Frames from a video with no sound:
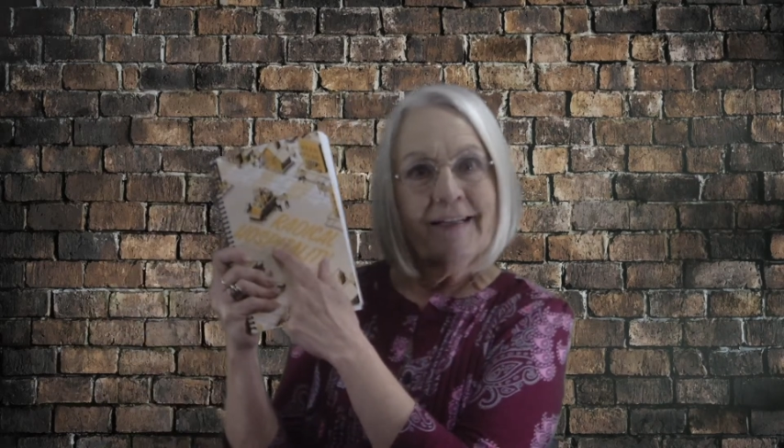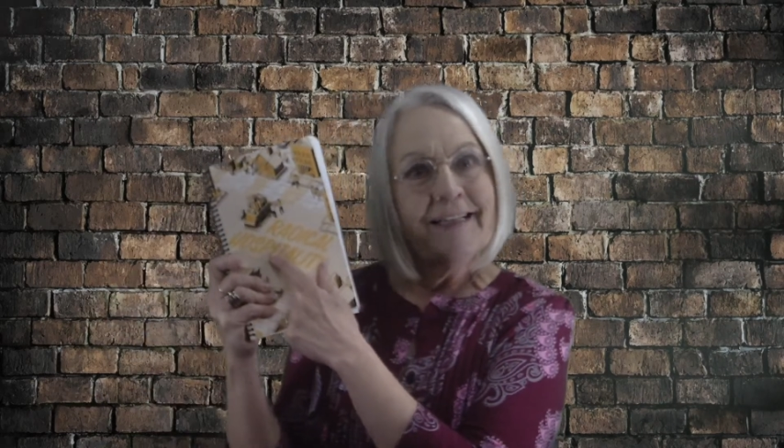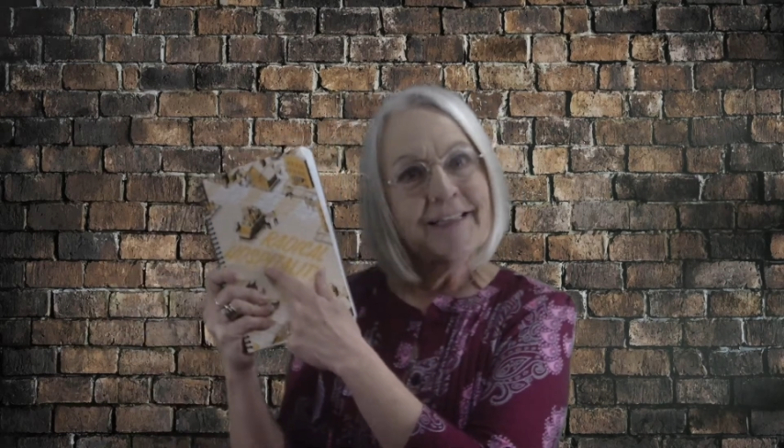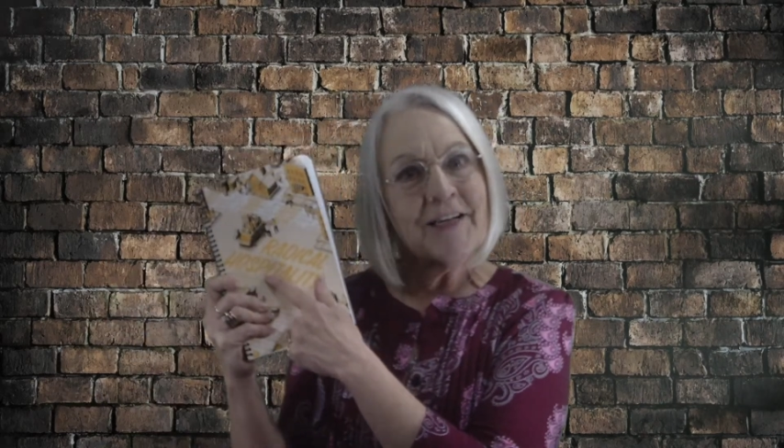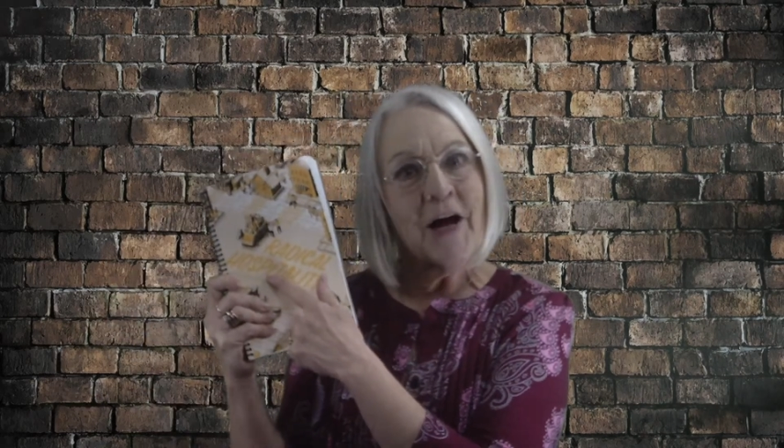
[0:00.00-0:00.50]

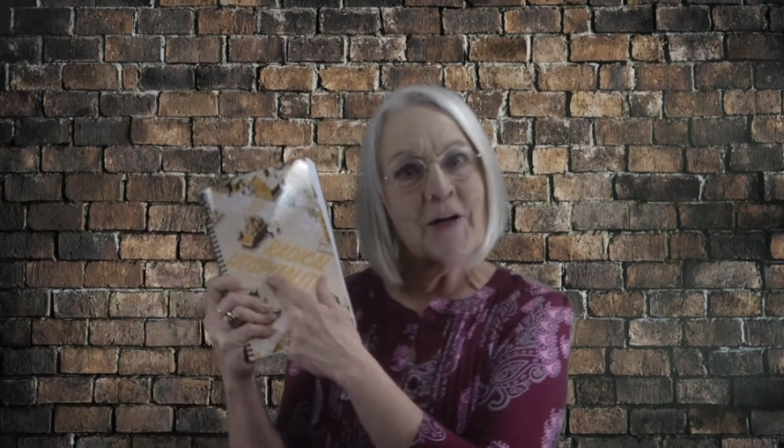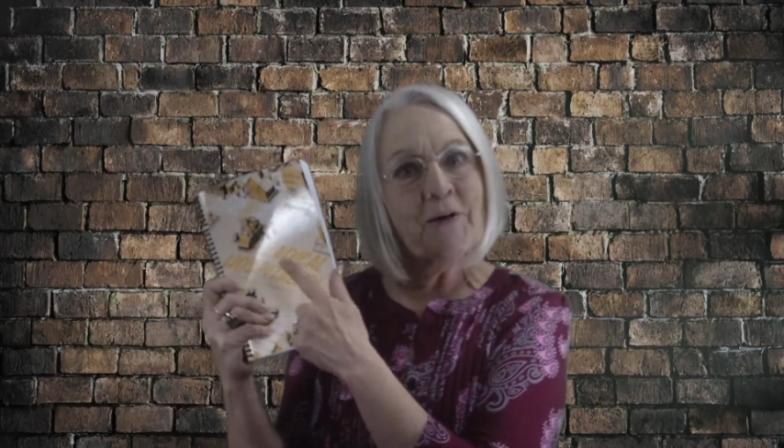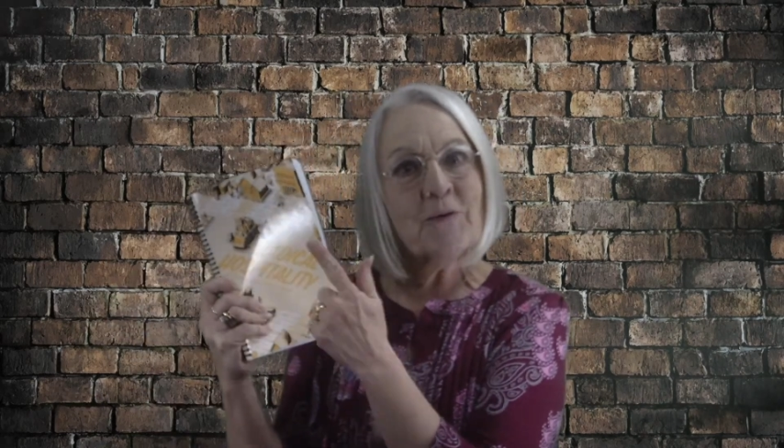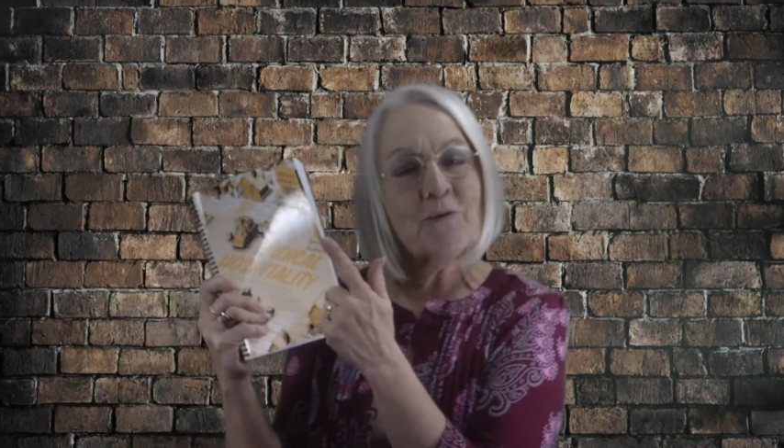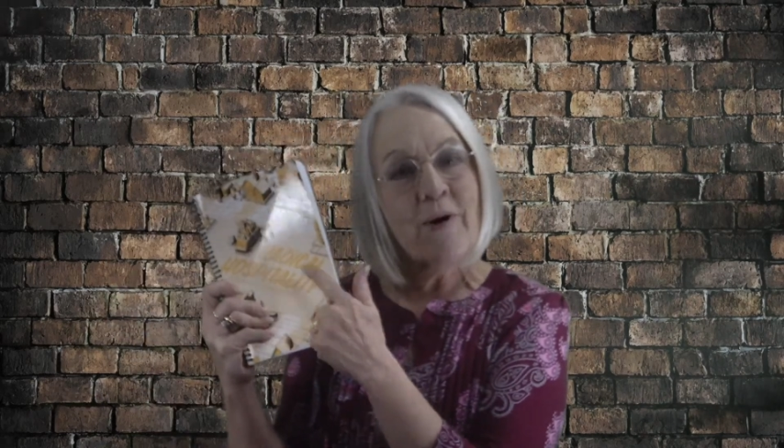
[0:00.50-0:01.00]

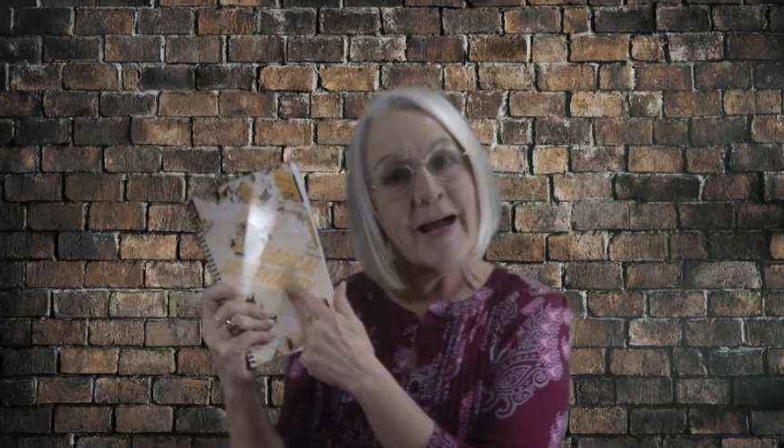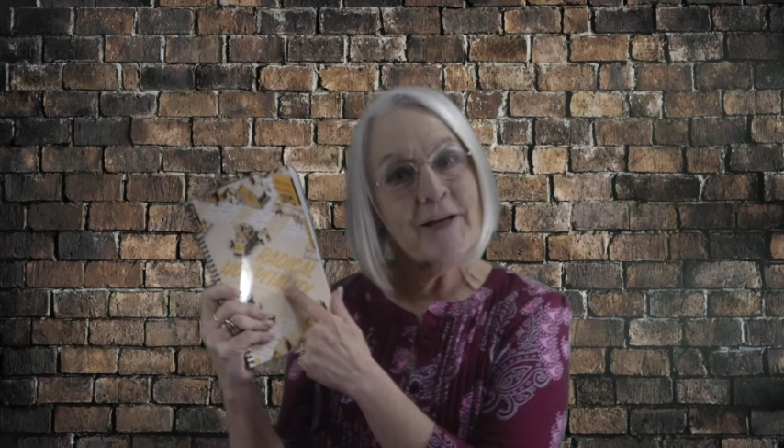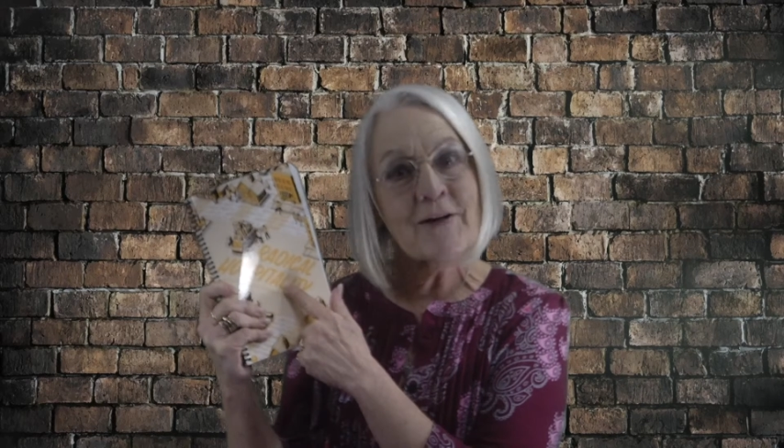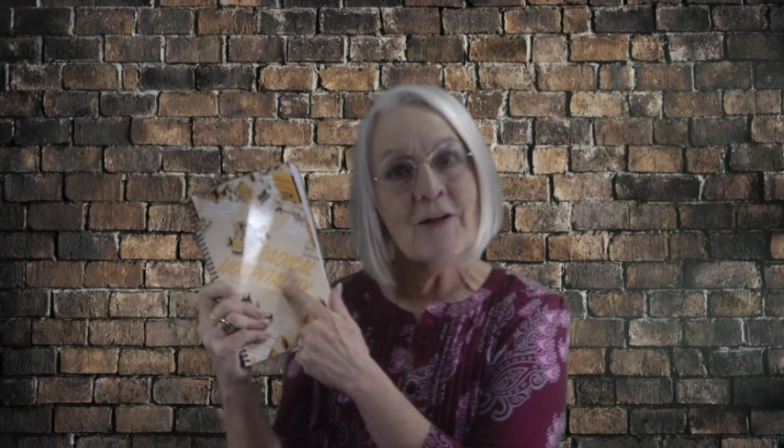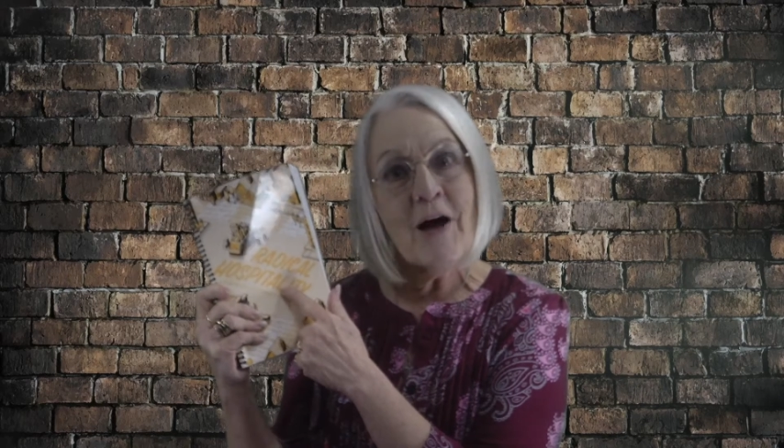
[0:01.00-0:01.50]
entitled
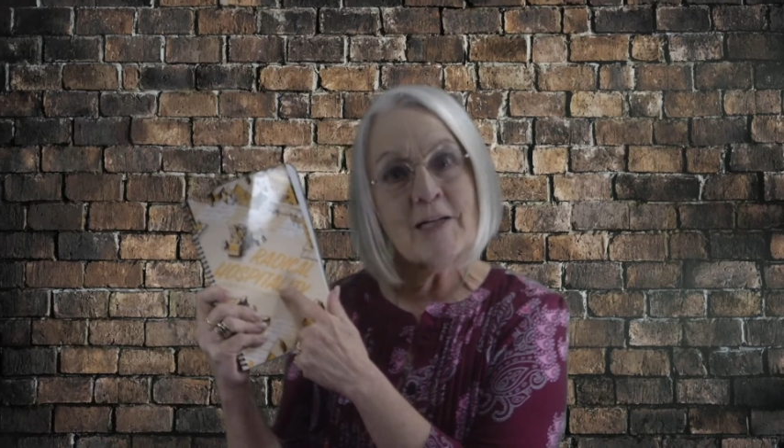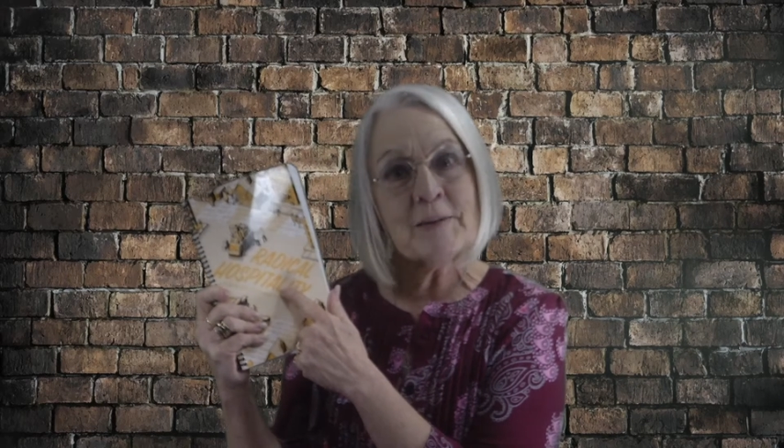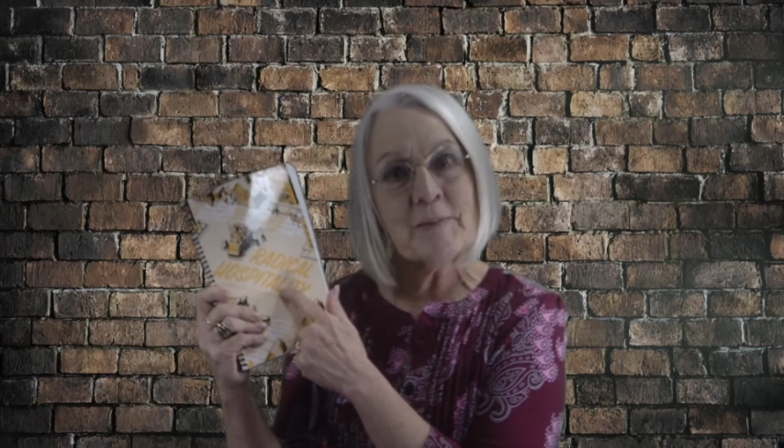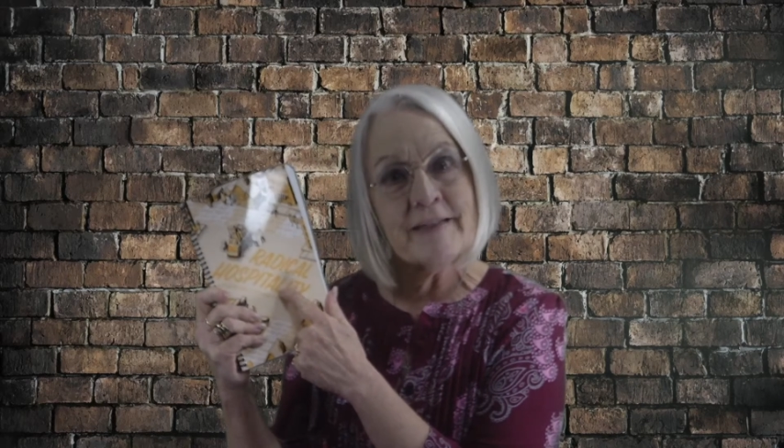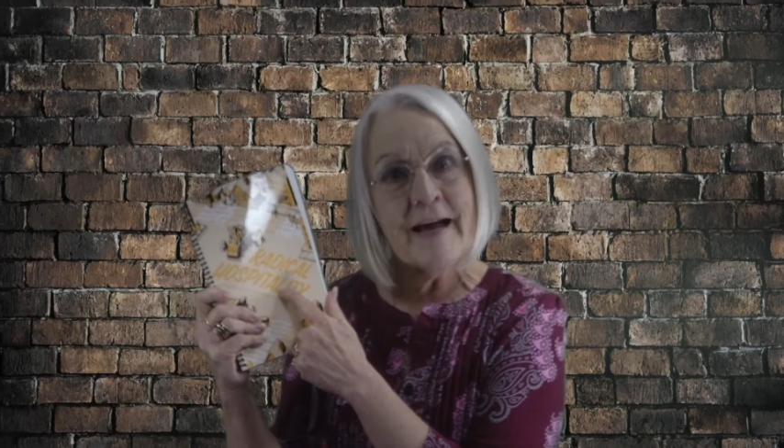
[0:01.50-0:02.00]
Radical
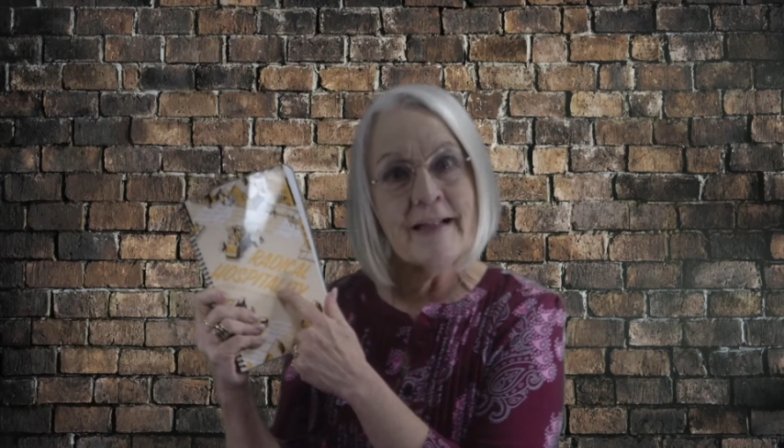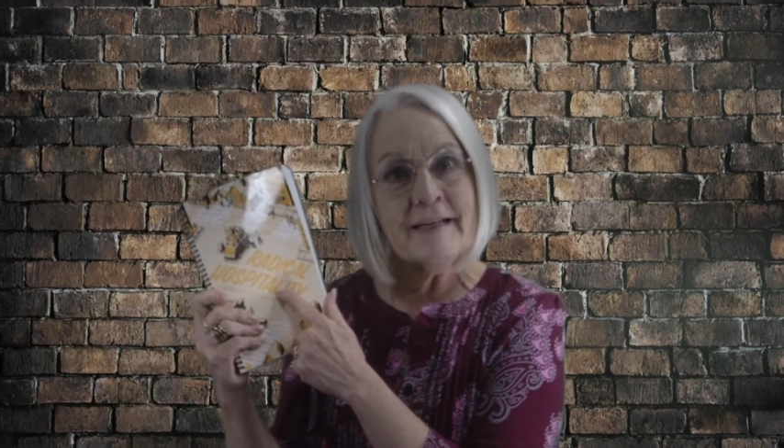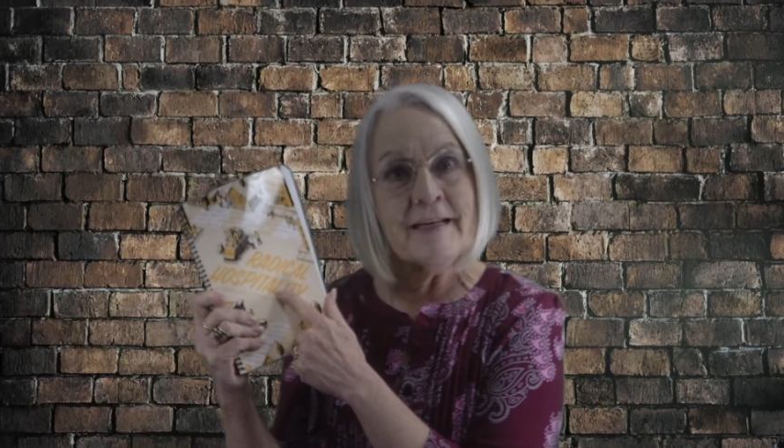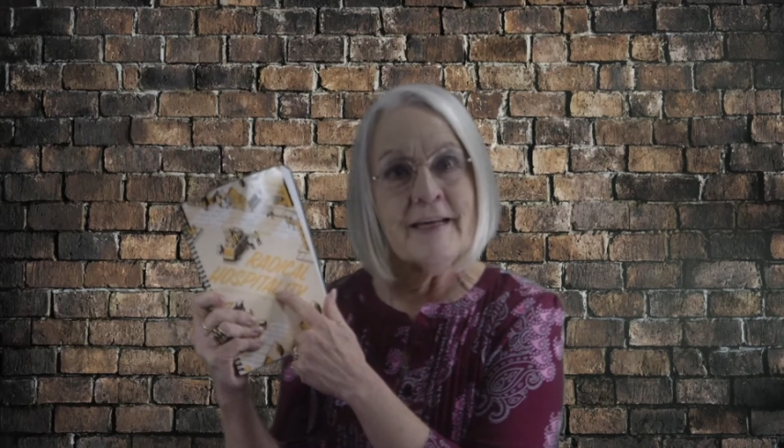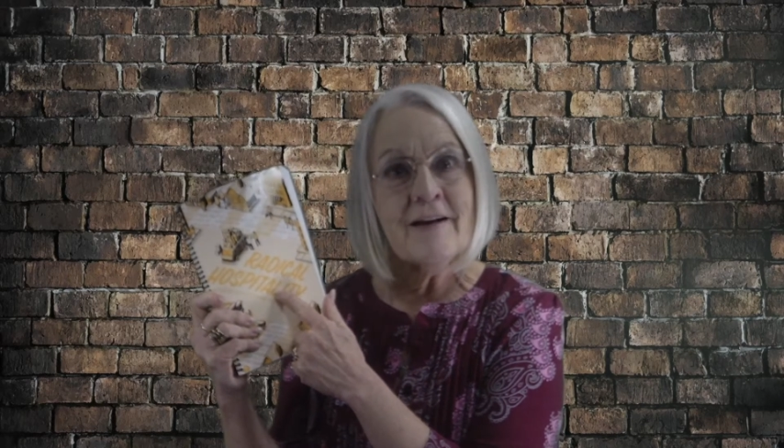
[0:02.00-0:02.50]

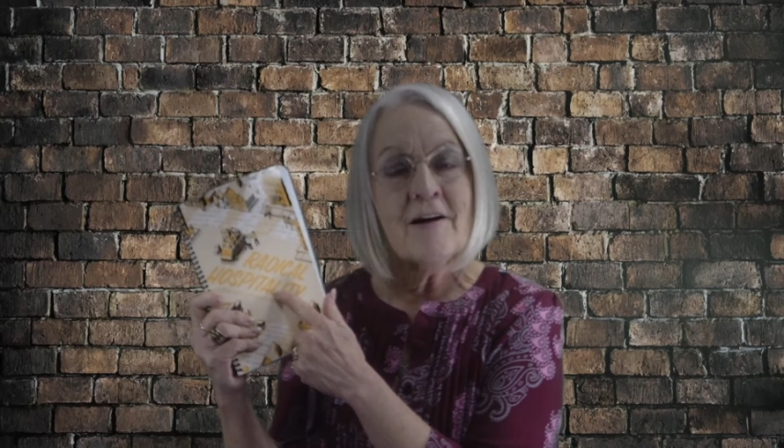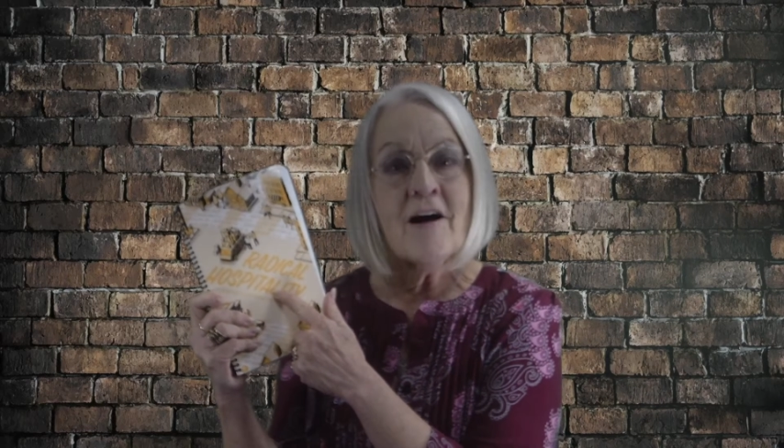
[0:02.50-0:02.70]
Hospitality,